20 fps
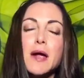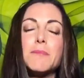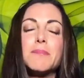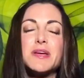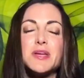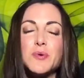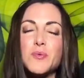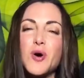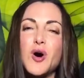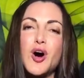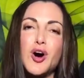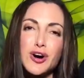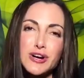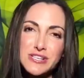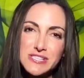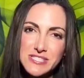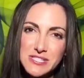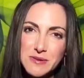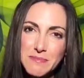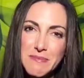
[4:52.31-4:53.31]
but you
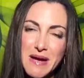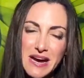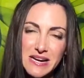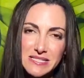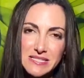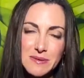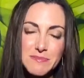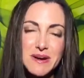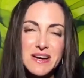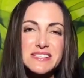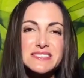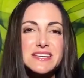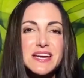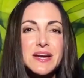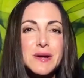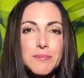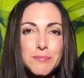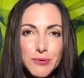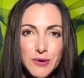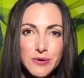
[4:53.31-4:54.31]
are still
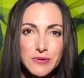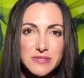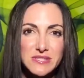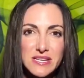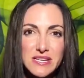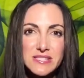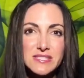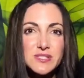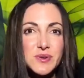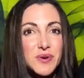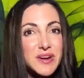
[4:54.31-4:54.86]
maximizing proceeds.